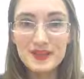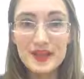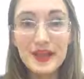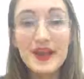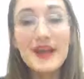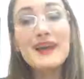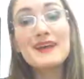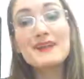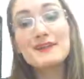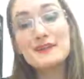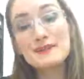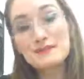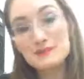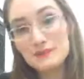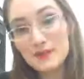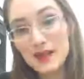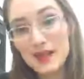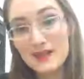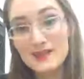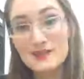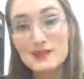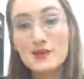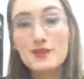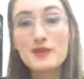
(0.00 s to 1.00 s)
And
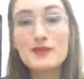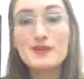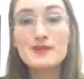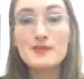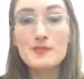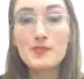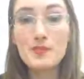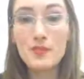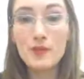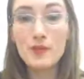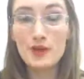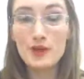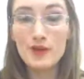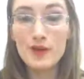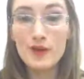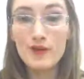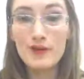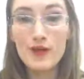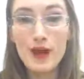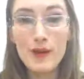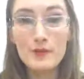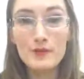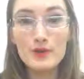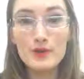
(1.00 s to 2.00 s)
yes, there is the point
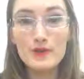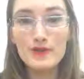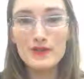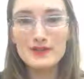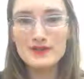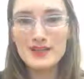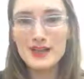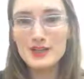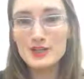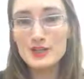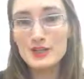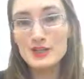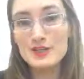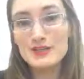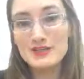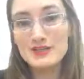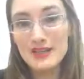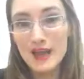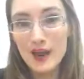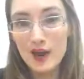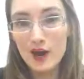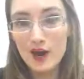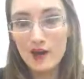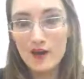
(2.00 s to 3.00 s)
of how many of us actually
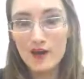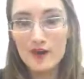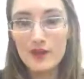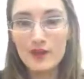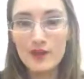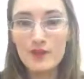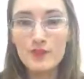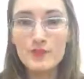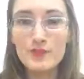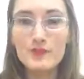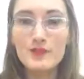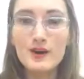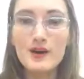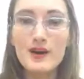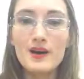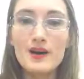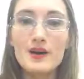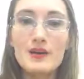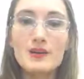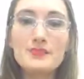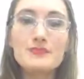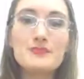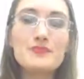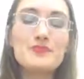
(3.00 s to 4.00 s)
stare at our
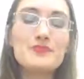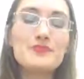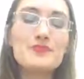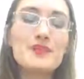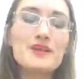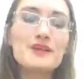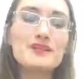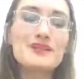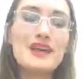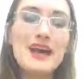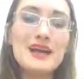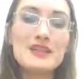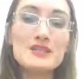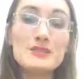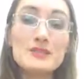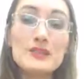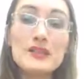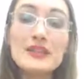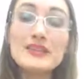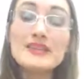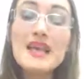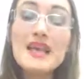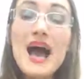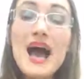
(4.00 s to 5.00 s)
dad's
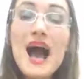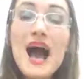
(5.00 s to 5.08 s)
penis.